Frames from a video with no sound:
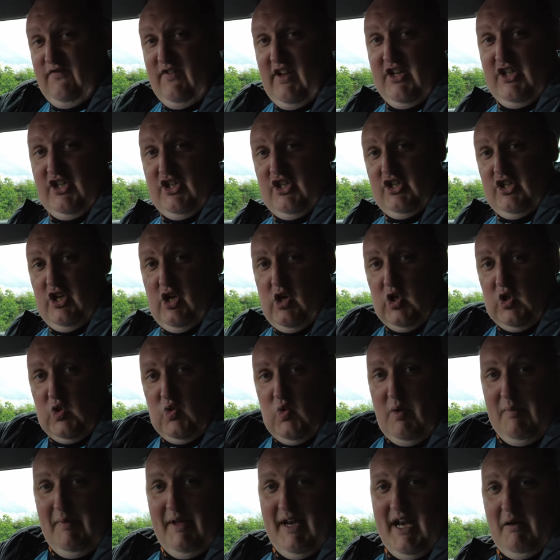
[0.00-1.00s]
fish is all
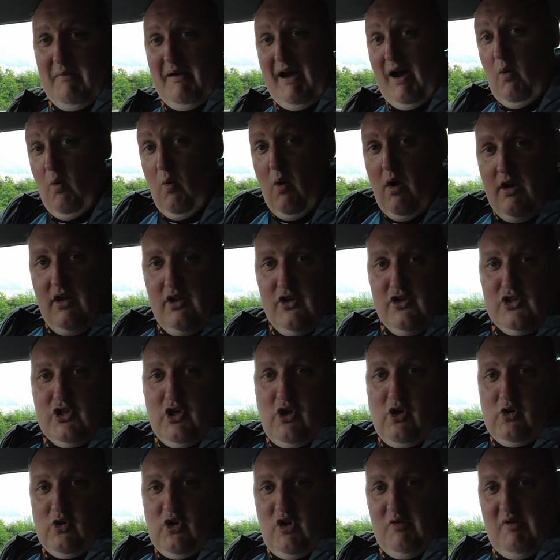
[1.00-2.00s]
swimming about.
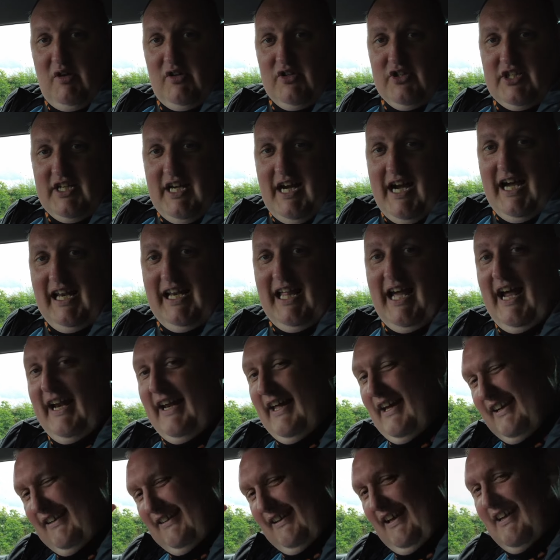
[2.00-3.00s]
So come on
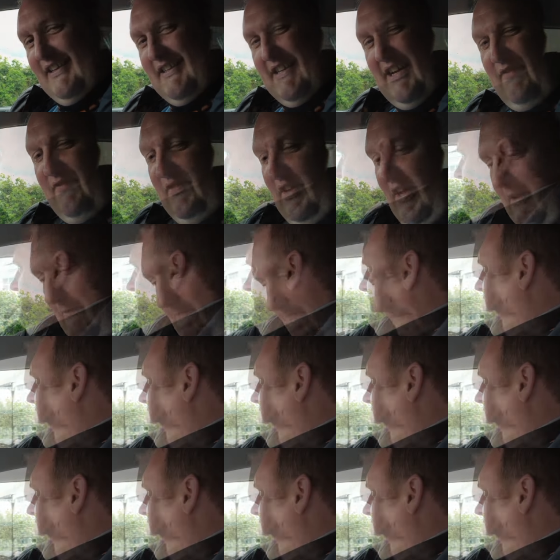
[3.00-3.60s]
Skyliner, let's have you.